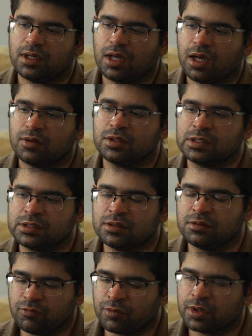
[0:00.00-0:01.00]
and how does it
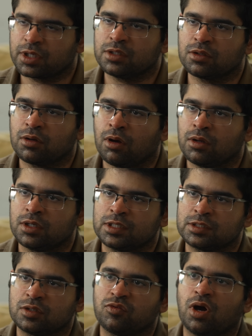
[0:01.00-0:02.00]
work in the
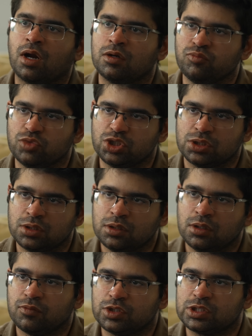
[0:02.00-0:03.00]
context of our mission,
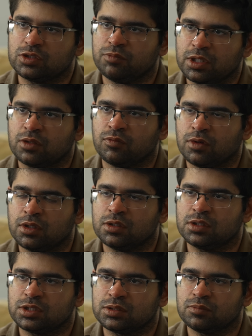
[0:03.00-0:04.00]
which is to make the
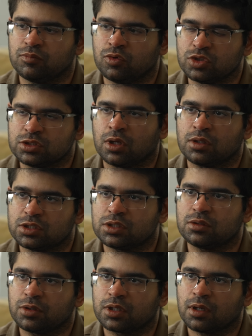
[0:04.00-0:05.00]
world's most
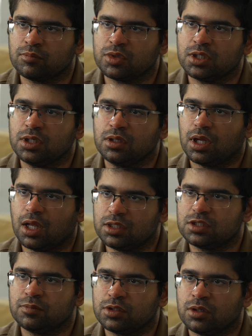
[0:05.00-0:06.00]
knowledge-centric company,
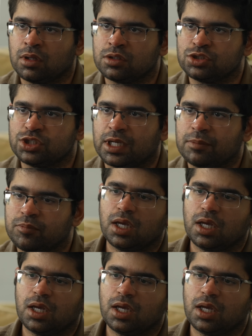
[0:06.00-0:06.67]
ultimate knowledge app.